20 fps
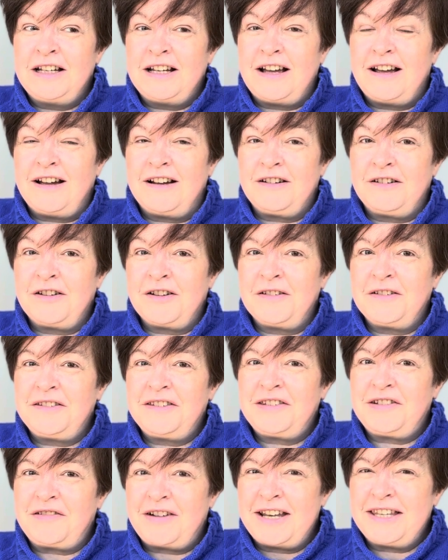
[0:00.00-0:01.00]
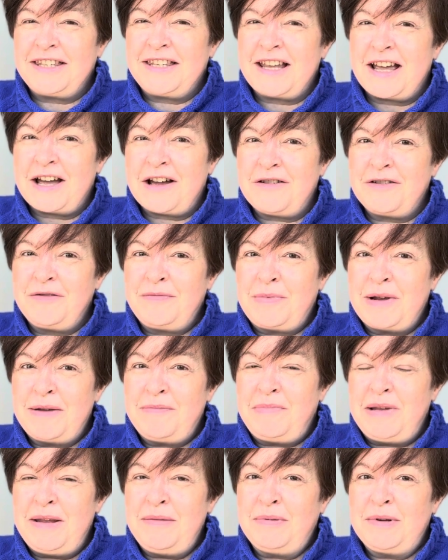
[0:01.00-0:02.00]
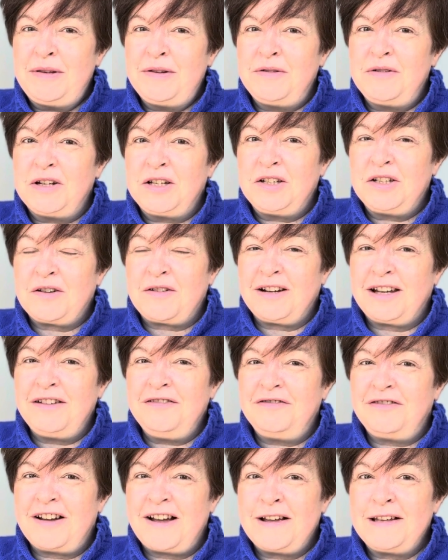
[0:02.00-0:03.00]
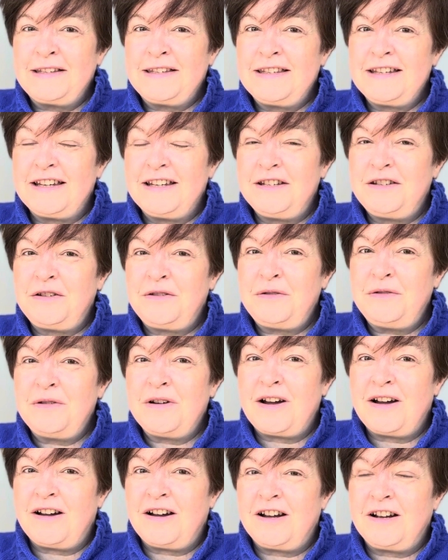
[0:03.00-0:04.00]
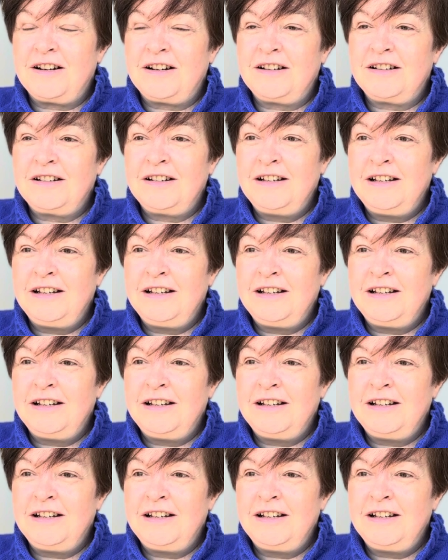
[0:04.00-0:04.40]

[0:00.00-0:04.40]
are not stressed out by people who are talking fast and who are